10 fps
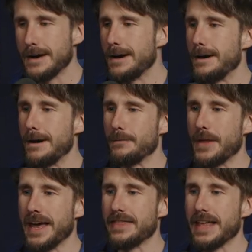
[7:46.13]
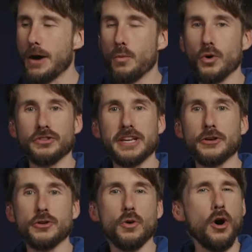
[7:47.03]
um, and that will tell
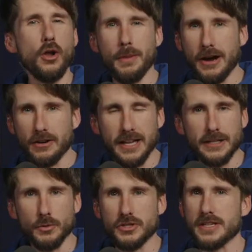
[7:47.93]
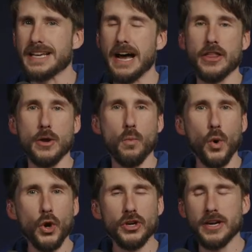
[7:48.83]
you all about collectible scenes, how they
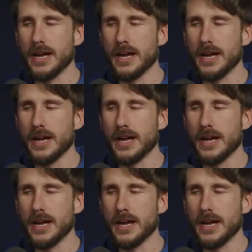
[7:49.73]
work,